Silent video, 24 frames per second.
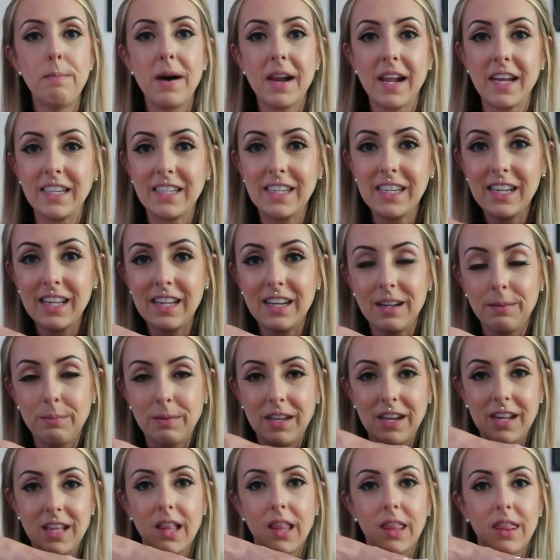But I did end up
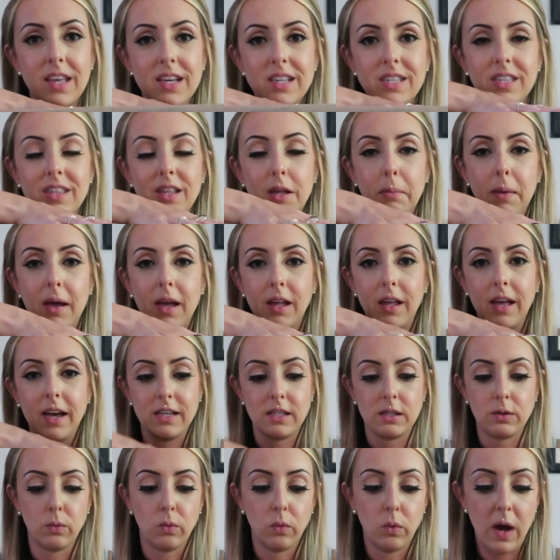getting this in the mail
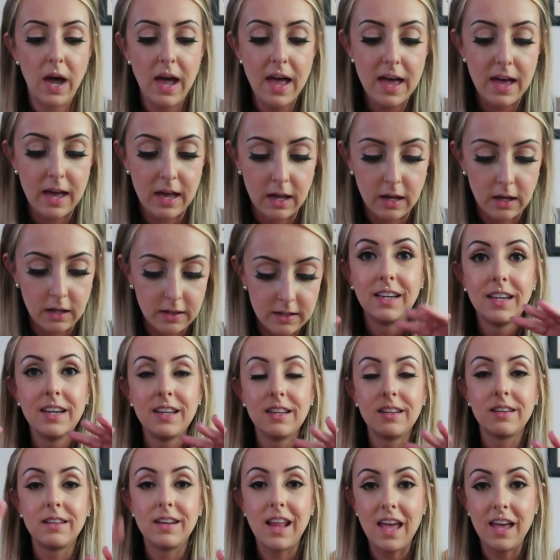as well.
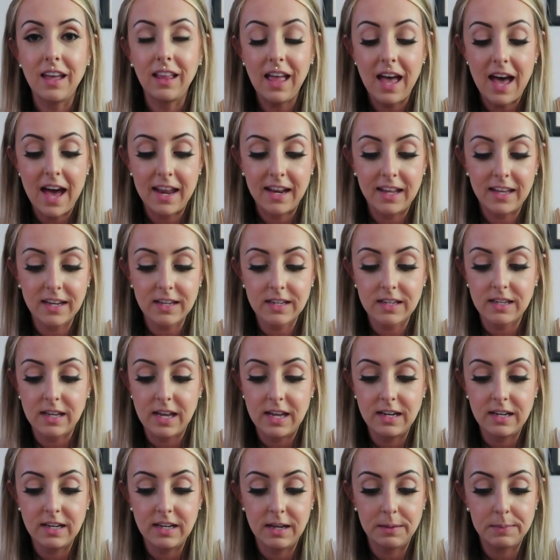Nail Addict
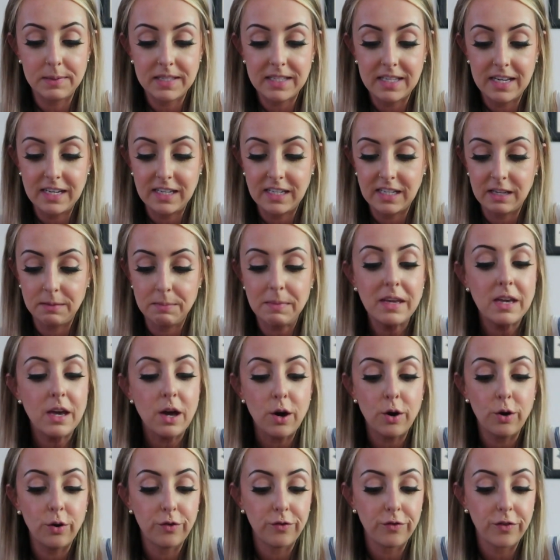ended up sending
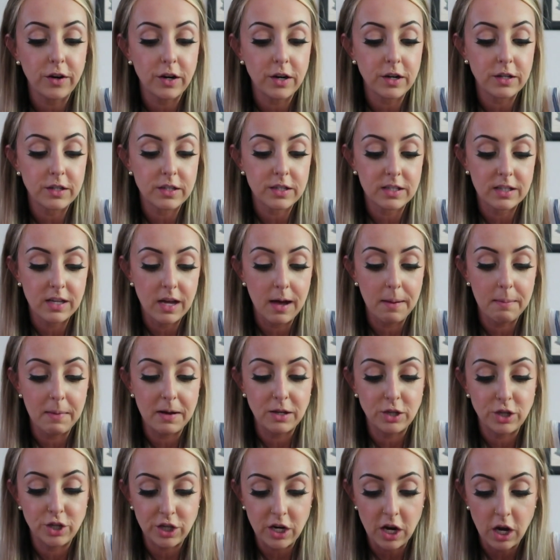me over
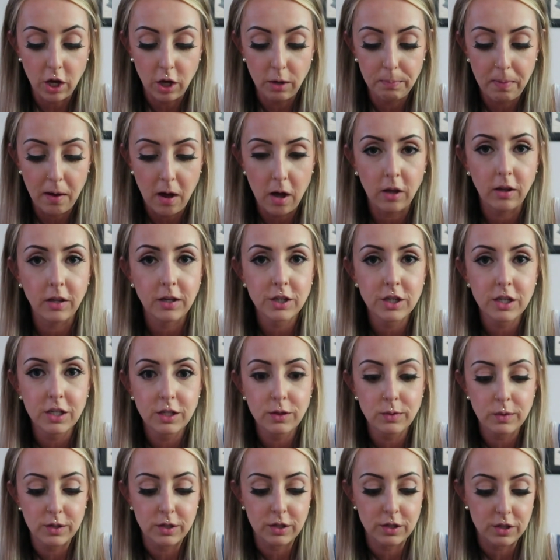some gel
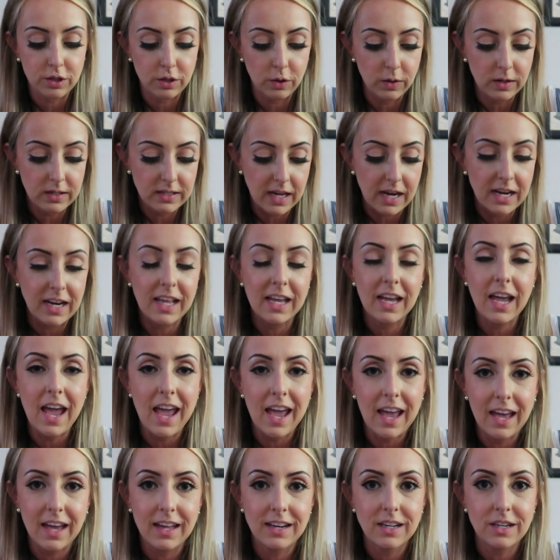polishes, which is so exciting,
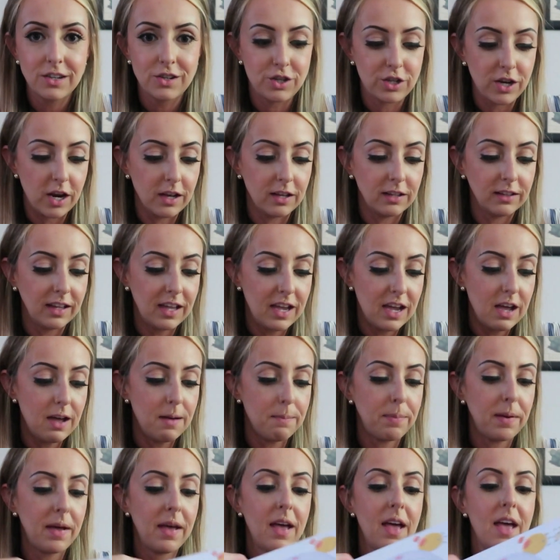and a gel
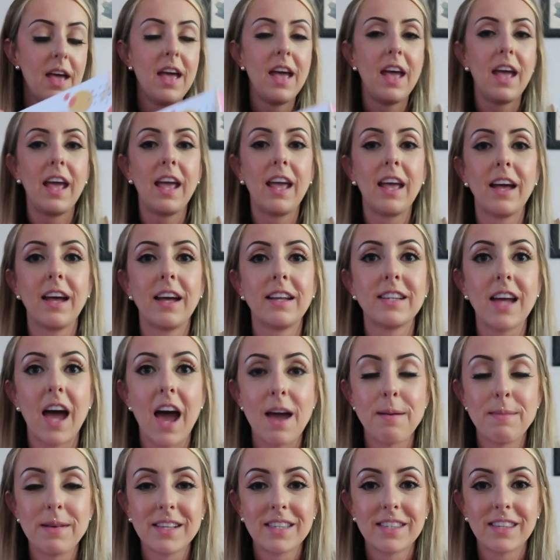lamp and
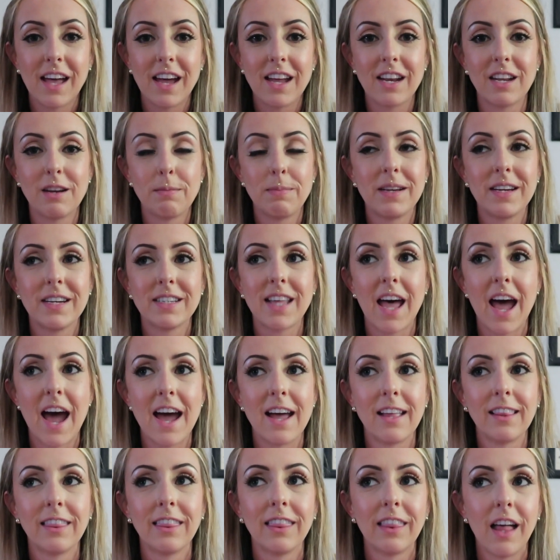I'm excited because
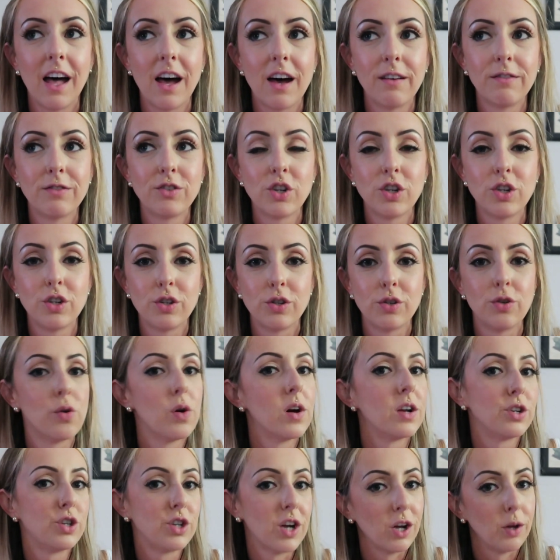I love to
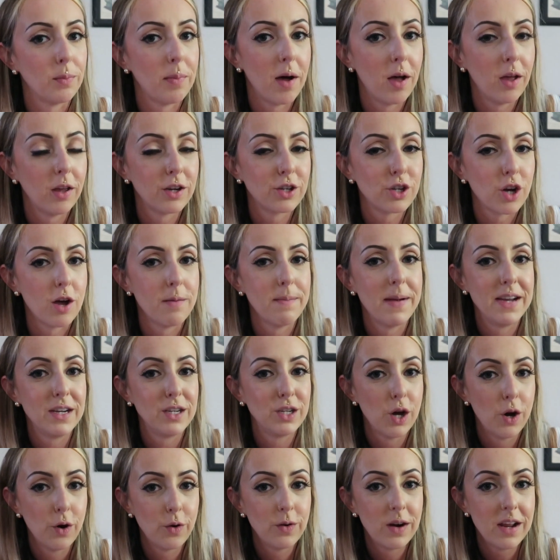do gel polish on my
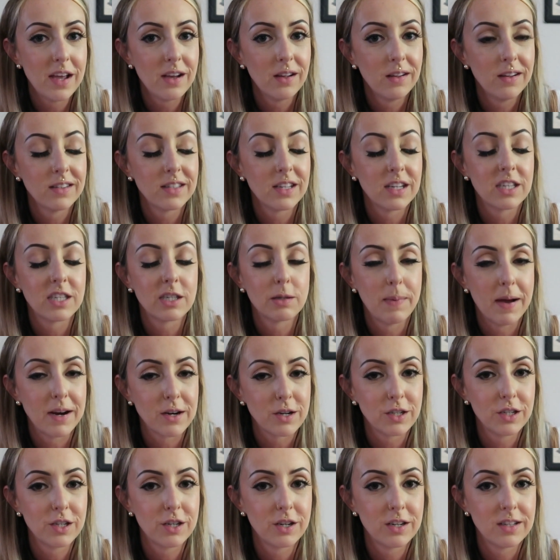toenails,
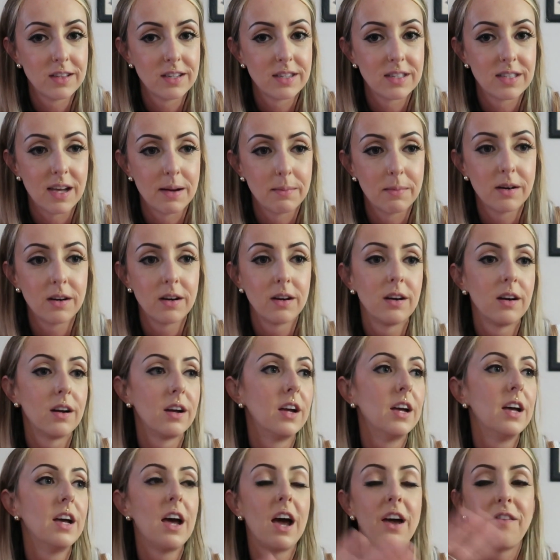especially during the summer.
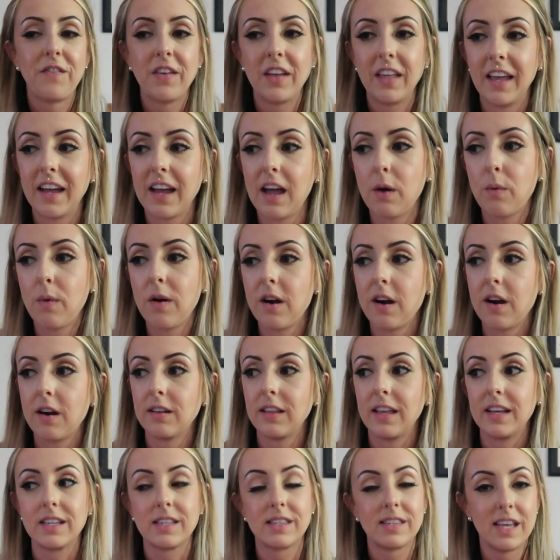I feel like I wear
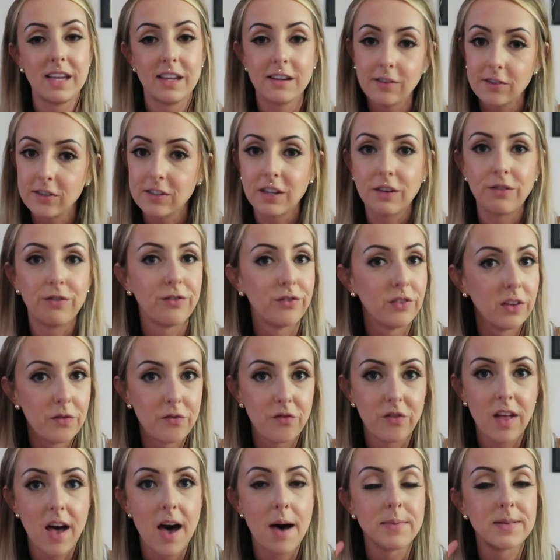like sandals and
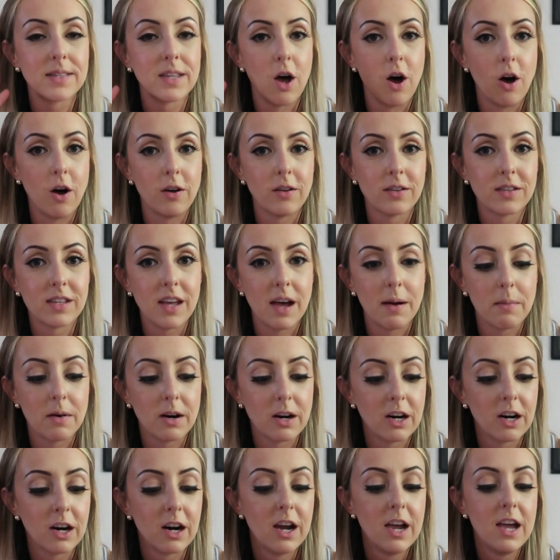flip-flops all
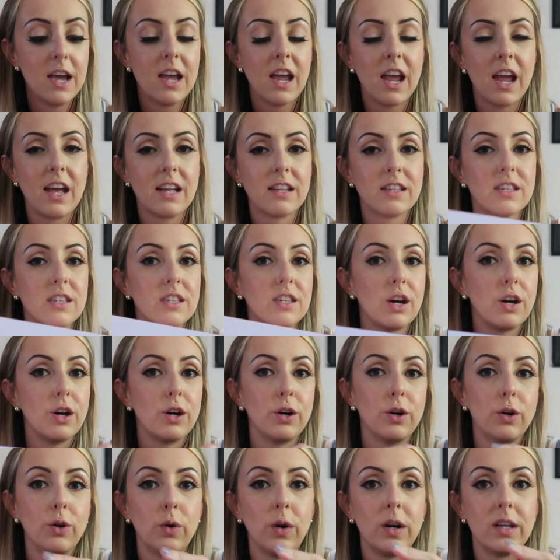summer, and
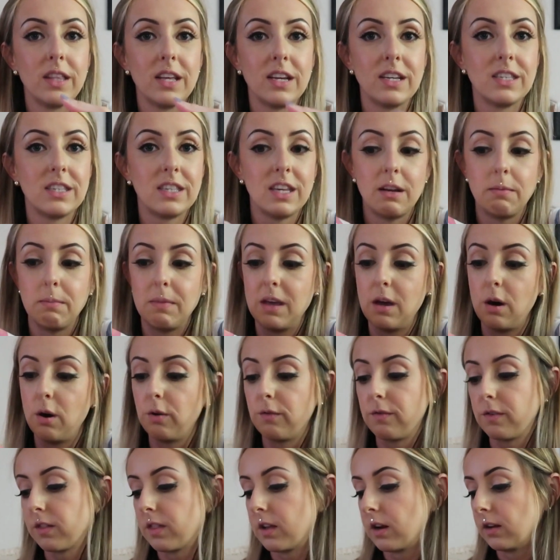so they sent me
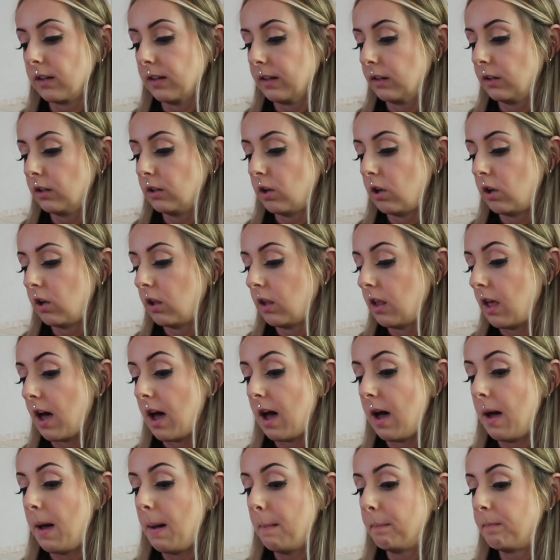over their little
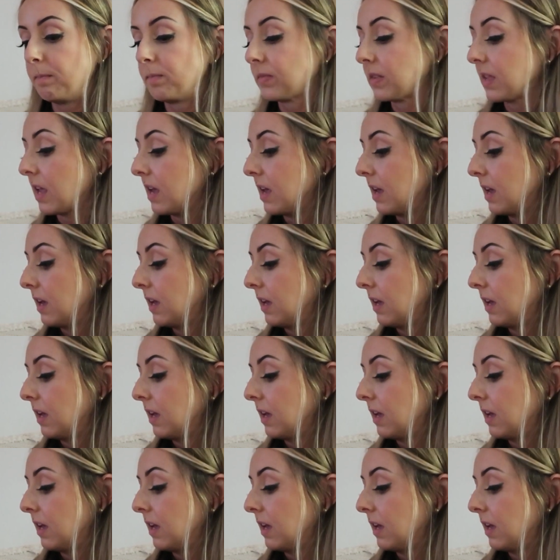um,